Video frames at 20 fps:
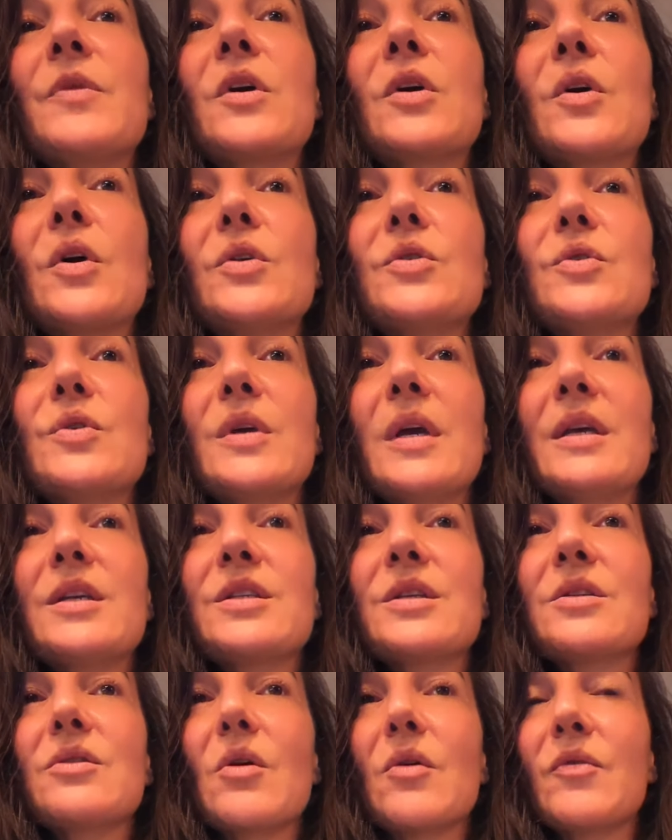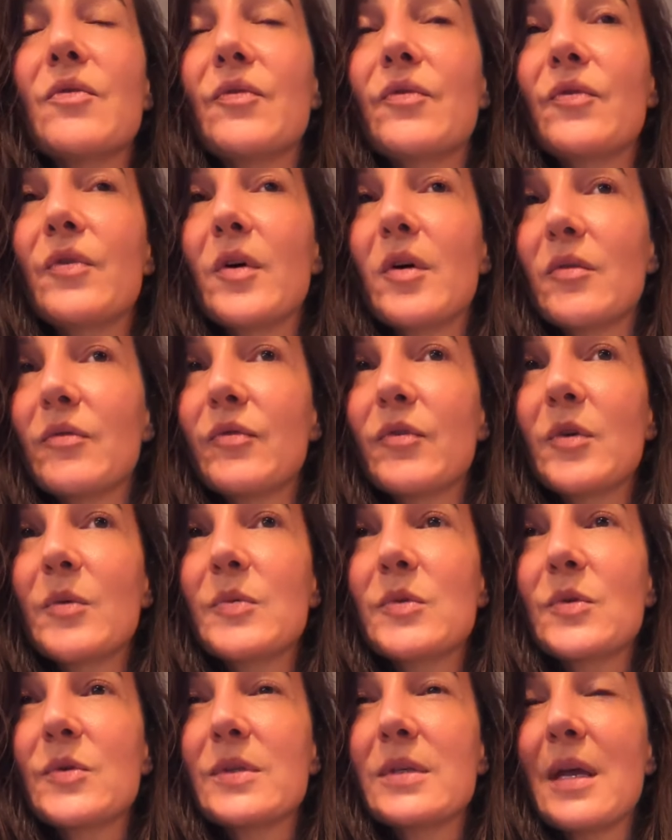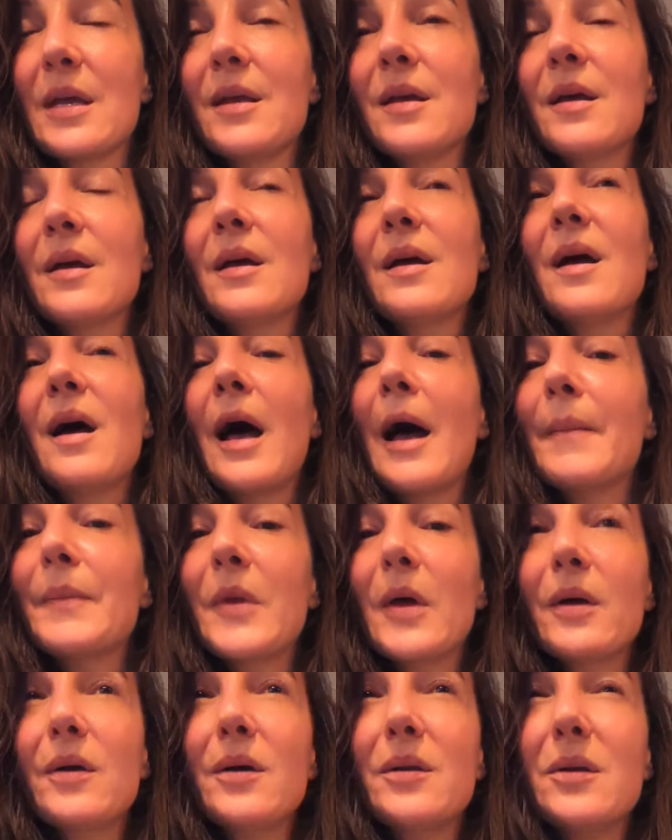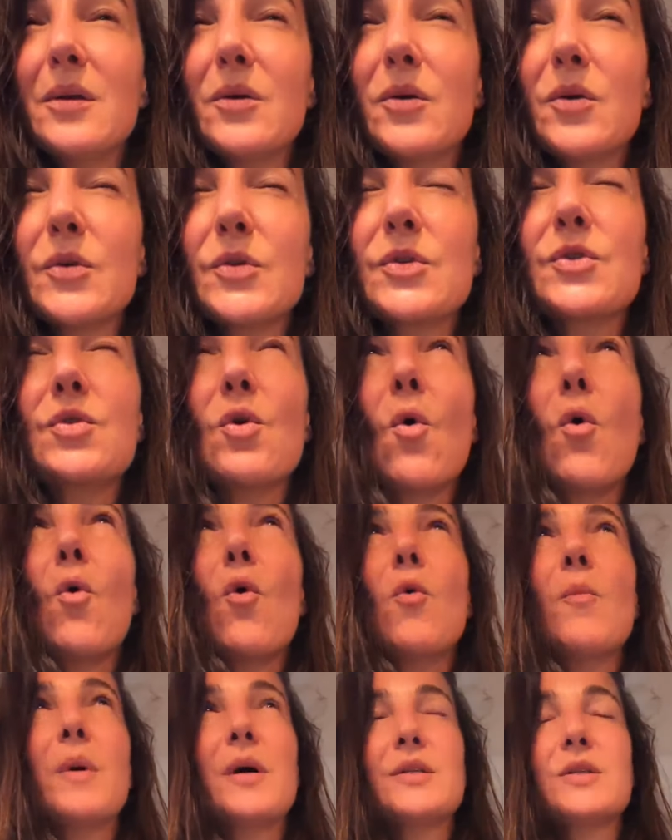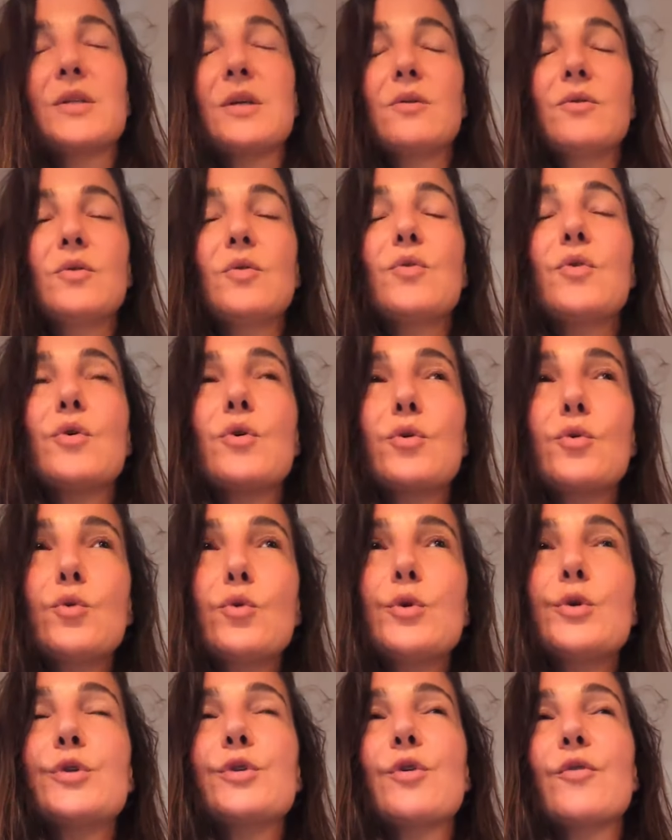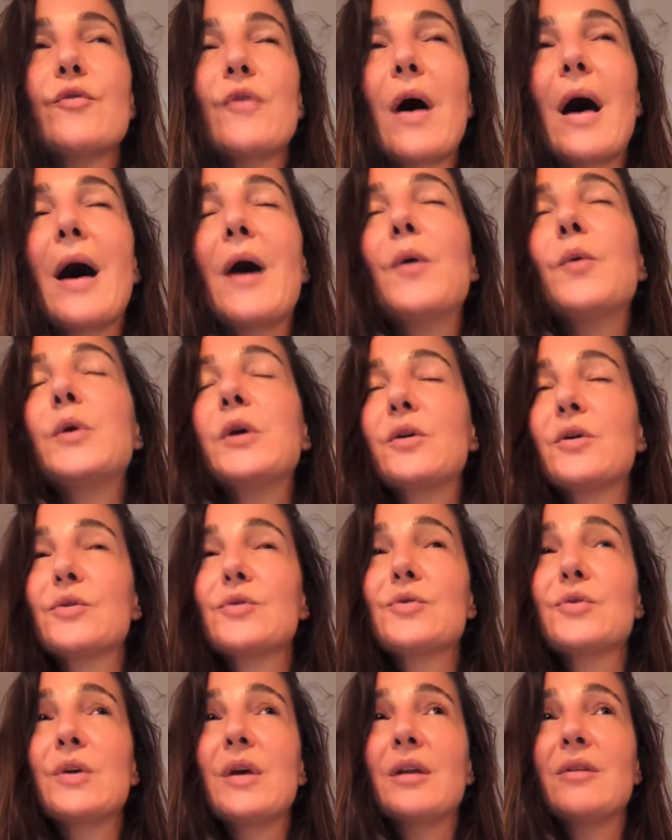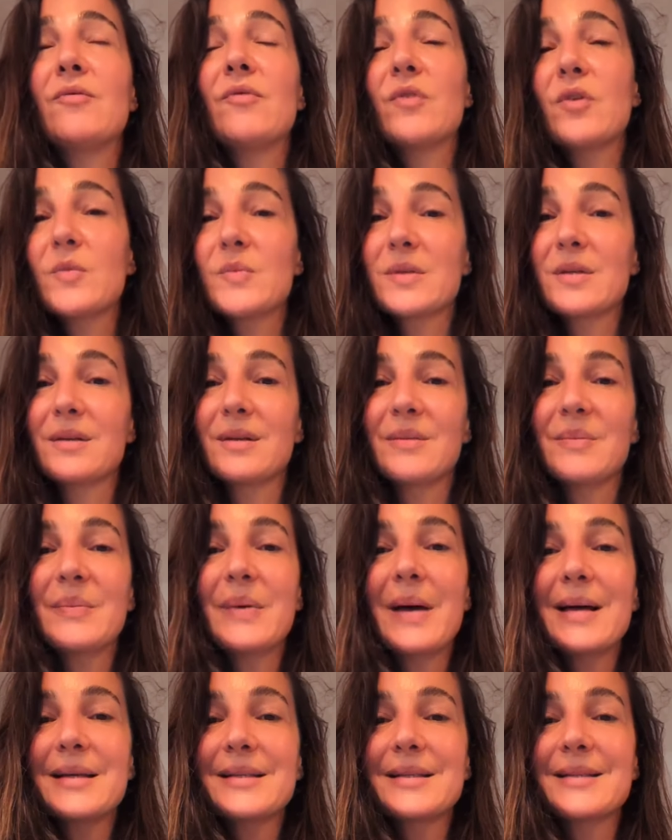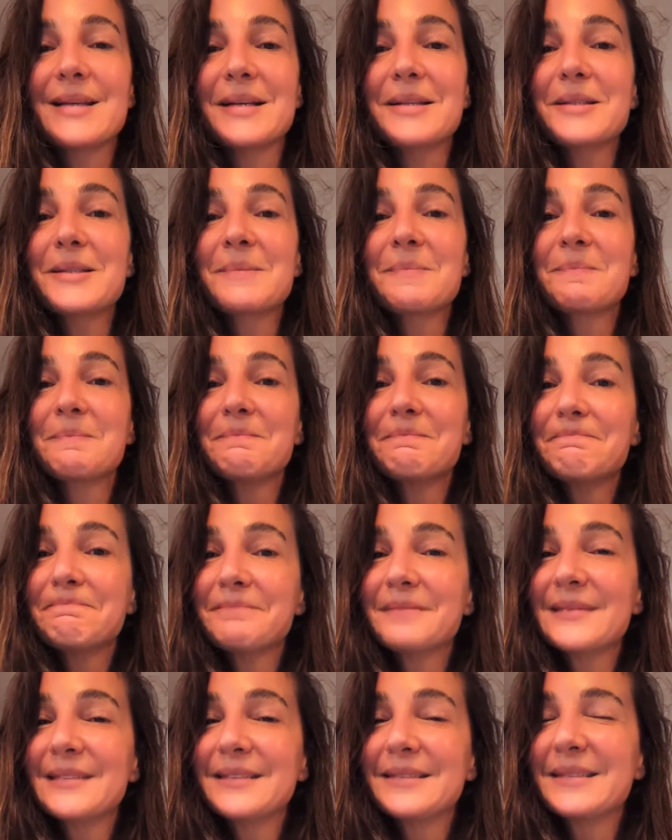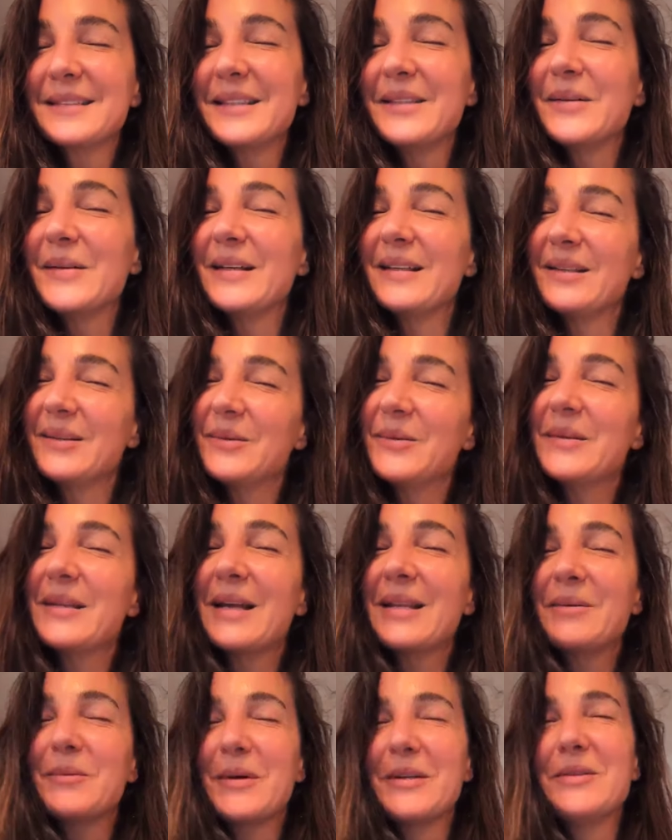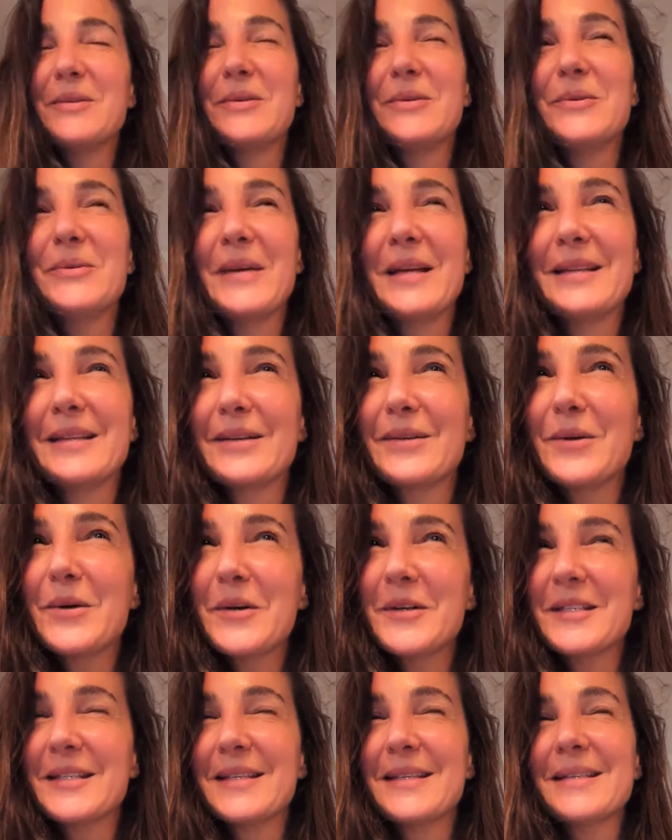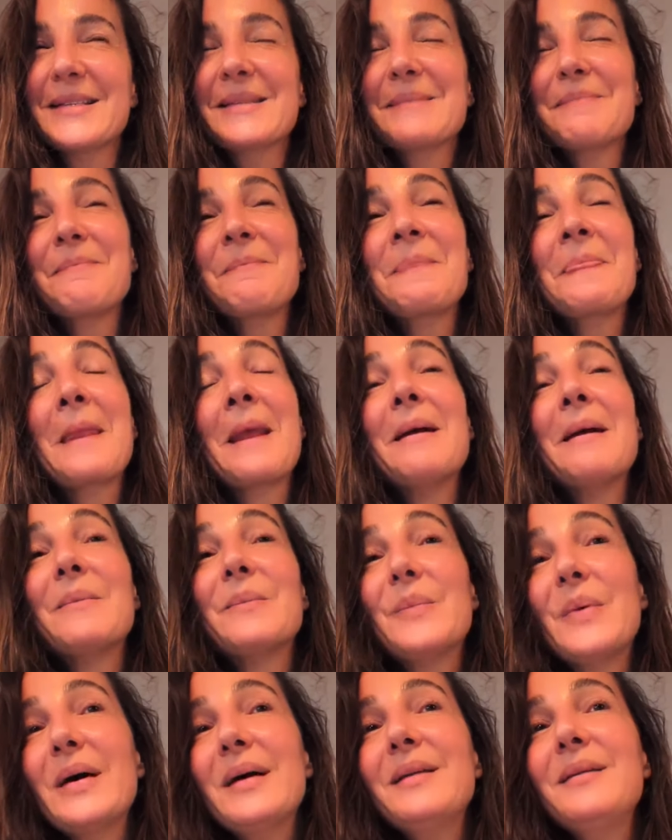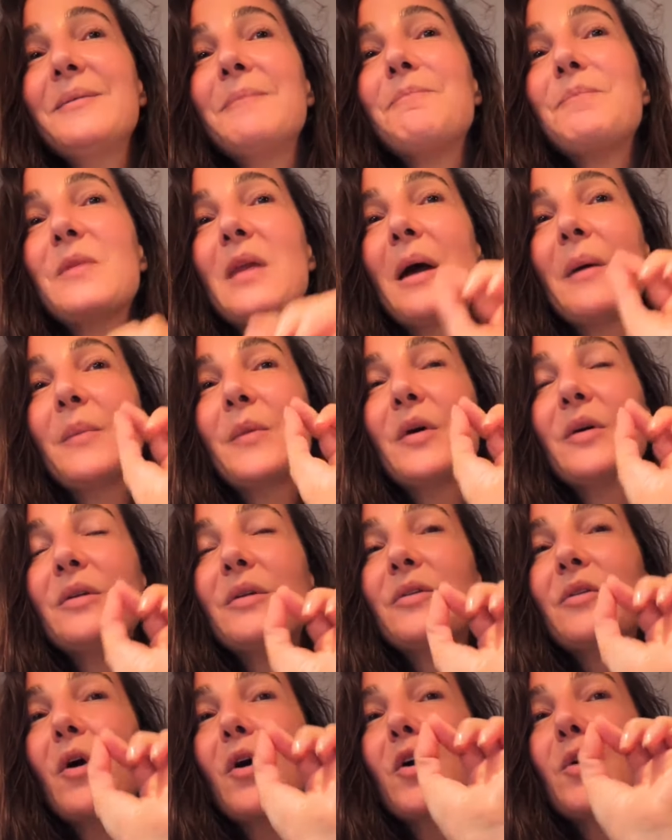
the conjugation of a verb to say. I'm not going to go so much into the rules of how we conjugate verbs in the past tense. You can do that when you're doing the courses. But I'm going to